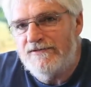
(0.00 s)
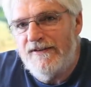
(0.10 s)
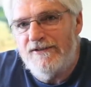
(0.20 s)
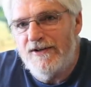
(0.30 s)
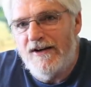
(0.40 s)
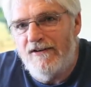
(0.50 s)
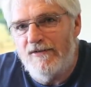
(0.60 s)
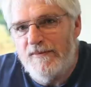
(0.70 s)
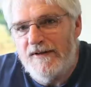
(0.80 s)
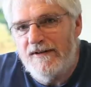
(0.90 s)
federal
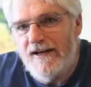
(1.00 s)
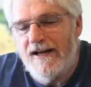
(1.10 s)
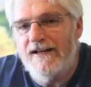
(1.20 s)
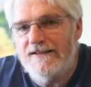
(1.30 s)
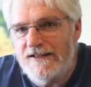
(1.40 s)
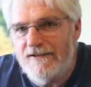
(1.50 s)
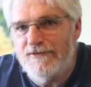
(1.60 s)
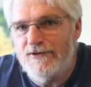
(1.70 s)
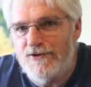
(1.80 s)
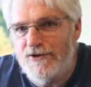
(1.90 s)
government and its
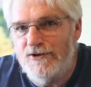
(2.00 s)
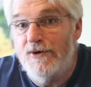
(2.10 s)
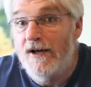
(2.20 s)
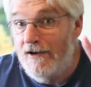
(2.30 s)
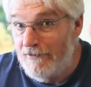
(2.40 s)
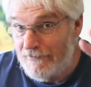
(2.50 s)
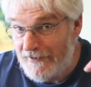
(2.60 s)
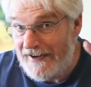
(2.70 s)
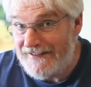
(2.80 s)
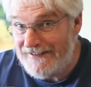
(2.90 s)
effort to
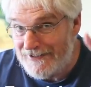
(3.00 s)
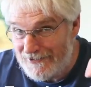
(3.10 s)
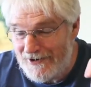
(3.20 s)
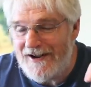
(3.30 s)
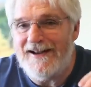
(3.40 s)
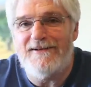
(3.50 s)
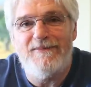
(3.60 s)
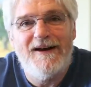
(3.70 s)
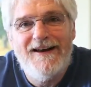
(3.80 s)
fight crime.